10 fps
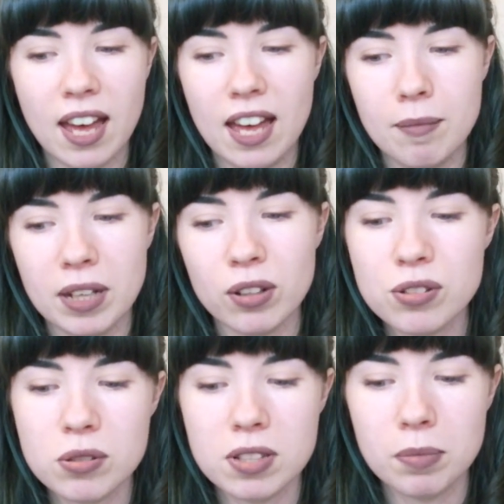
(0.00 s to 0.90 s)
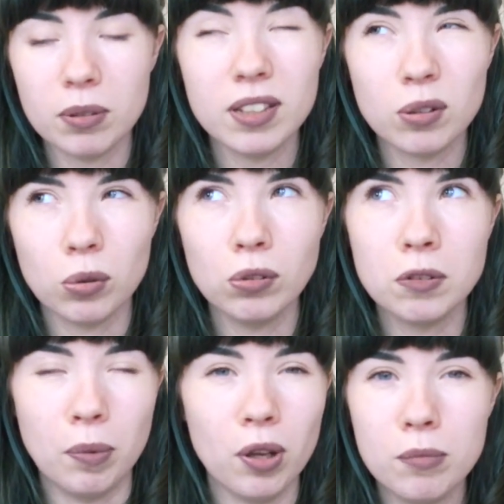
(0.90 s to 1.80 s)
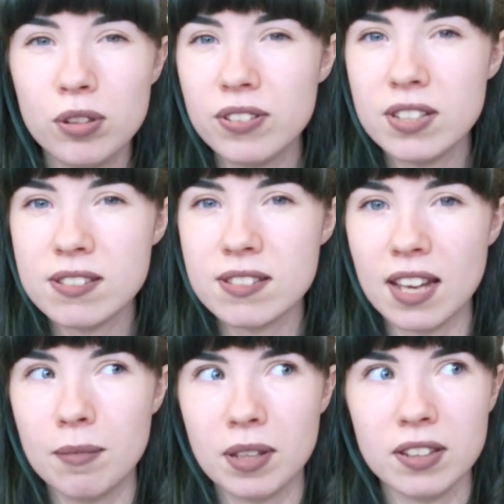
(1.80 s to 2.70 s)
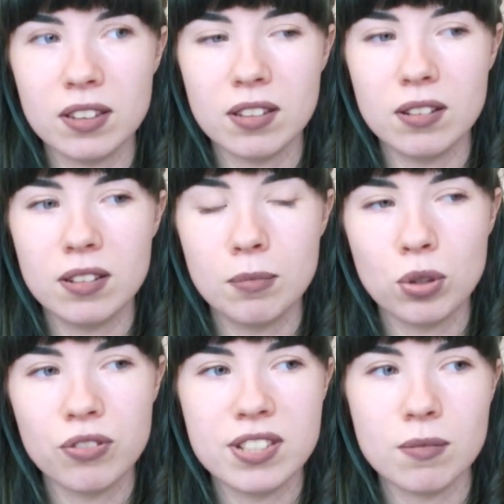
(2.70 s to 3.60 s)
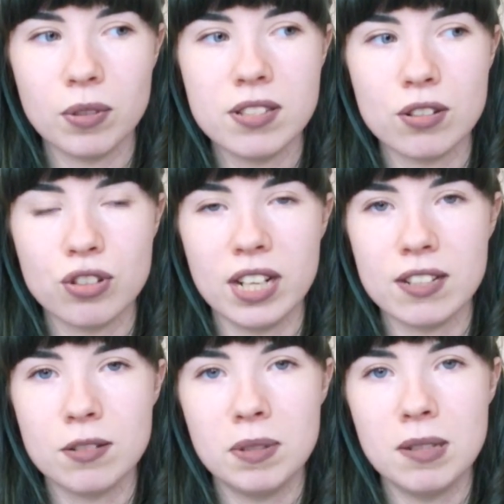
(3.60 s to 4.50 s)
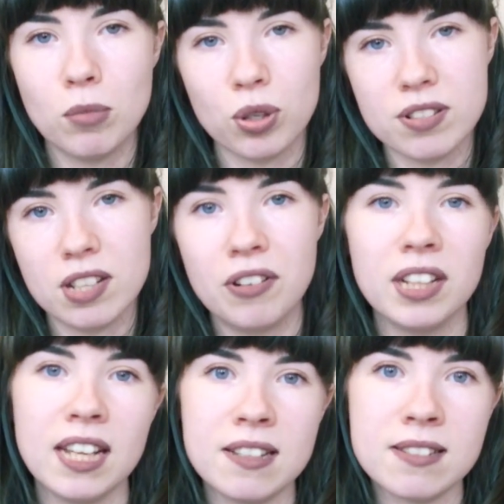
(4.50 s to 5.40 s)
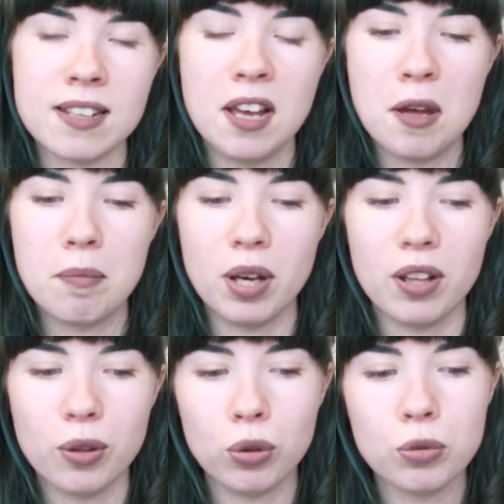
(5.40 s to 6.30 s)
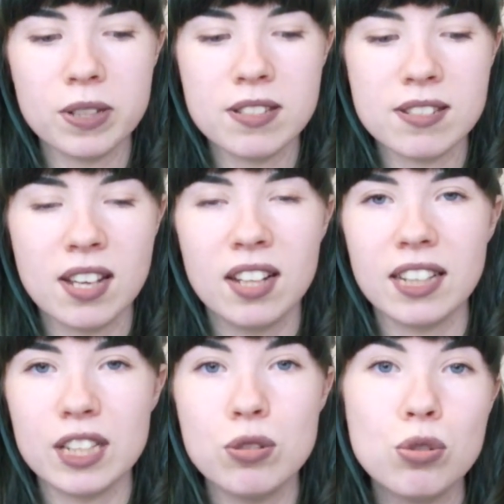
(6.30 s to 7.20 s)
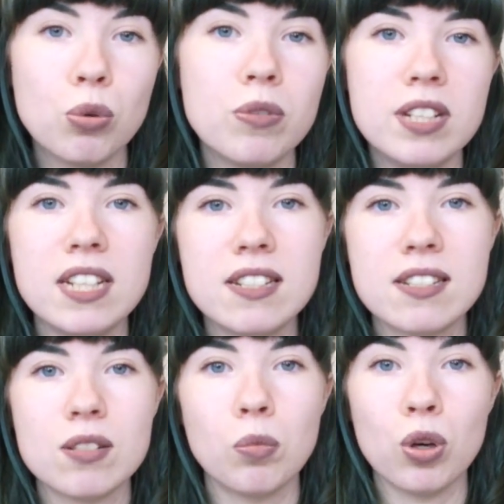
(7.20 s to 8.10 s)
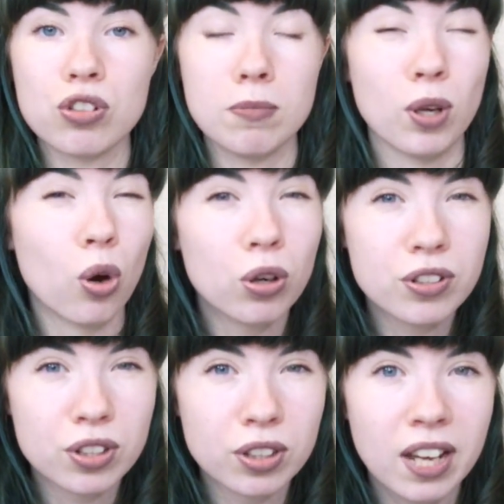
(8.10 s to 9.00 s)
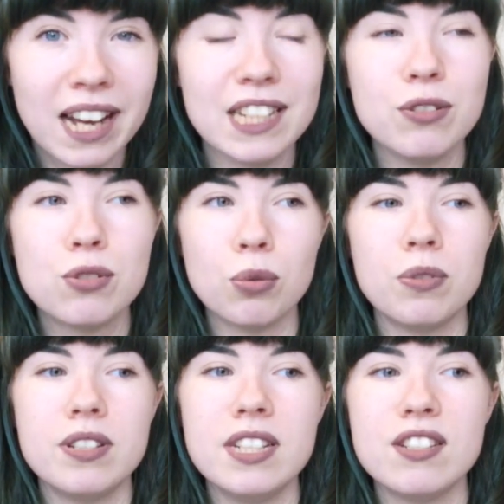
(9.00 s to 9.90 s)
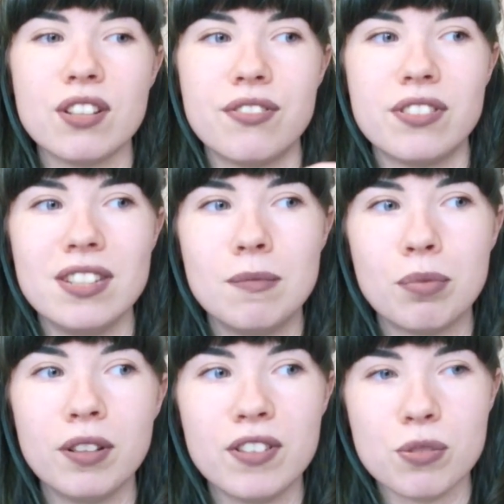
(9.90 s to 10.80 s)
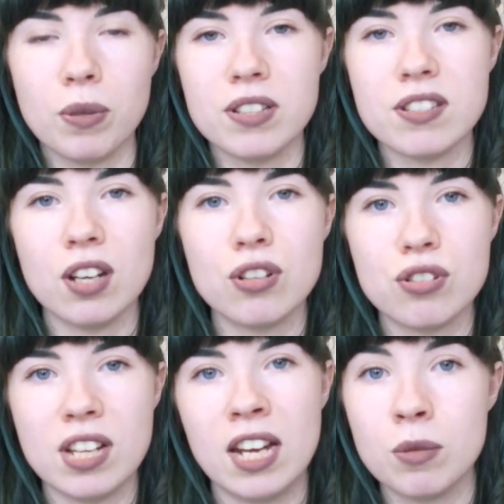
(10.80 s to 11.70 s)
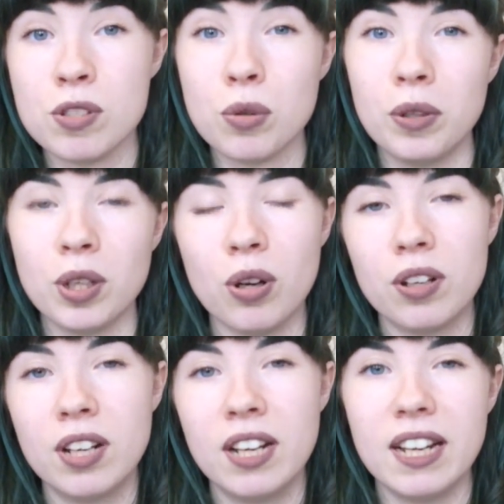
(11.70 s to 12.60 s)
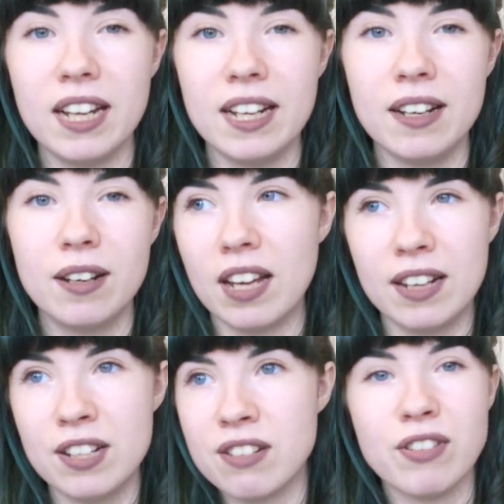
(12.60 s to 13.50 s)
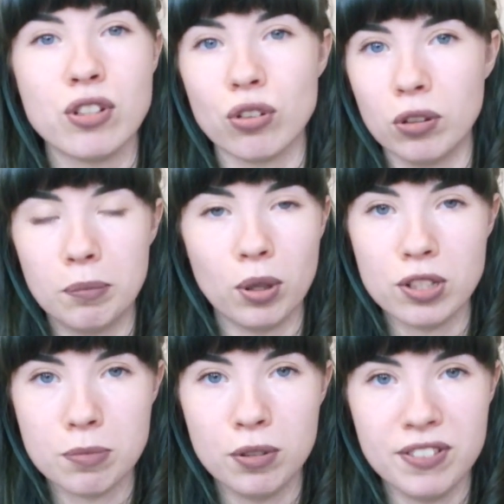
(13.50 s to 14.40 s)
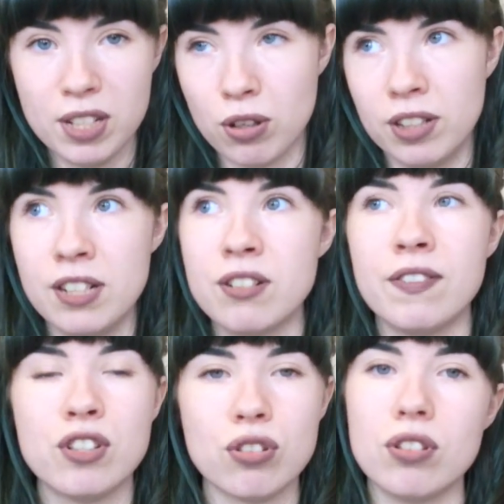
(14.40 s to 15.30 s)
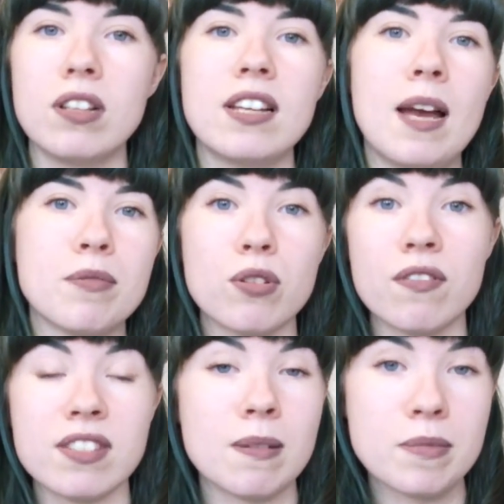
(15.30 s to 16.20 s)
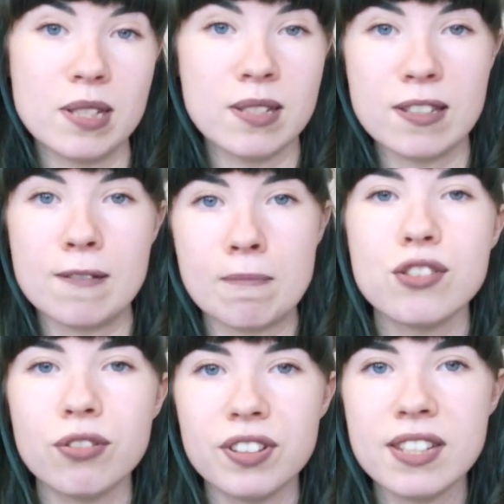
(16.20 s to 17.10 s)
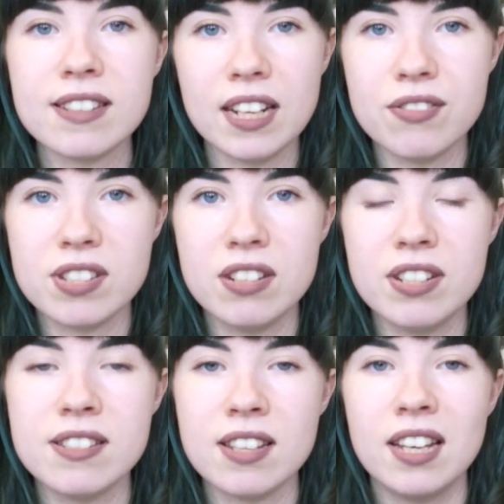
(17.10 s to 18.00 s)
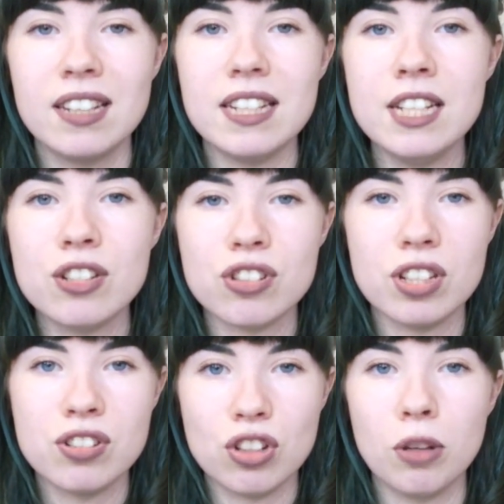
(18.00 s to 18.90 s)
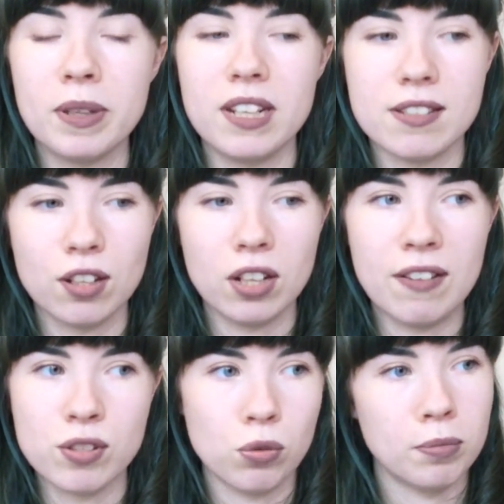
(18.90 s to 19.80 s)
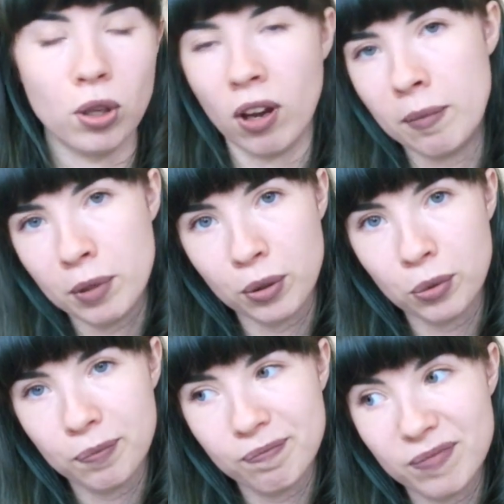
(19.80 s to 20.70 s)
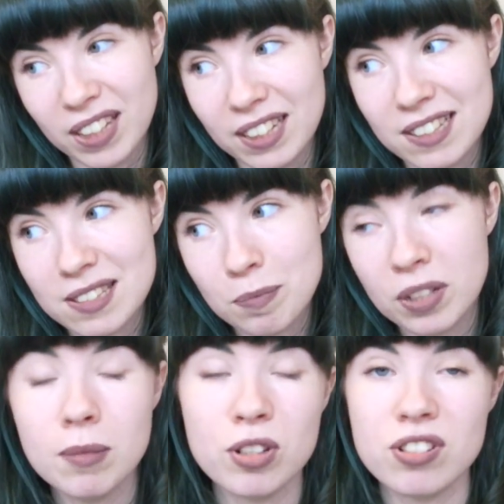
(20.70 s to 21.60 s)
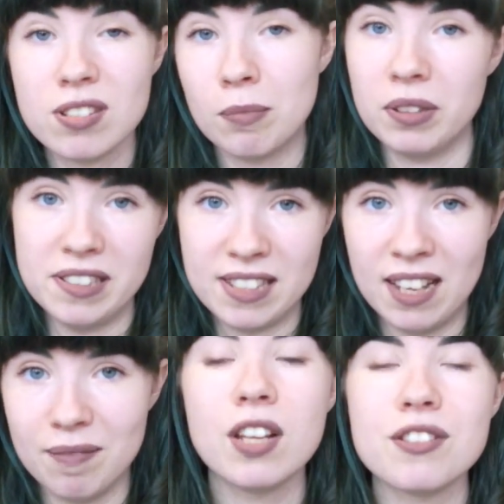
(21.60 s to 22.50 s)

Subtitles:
I'd also say probably the old Bond movies. I think the more recent ones are trying to be more serialized, but the old ones, like, you don't need to watch them in order and you don't need to have seen previous ones to understand what's going on in an individual Bond movie or an individual episode of The Simpsons. So for this kind of series, each installment is going to have its own plot embryo, and that's pretty much as simple as that.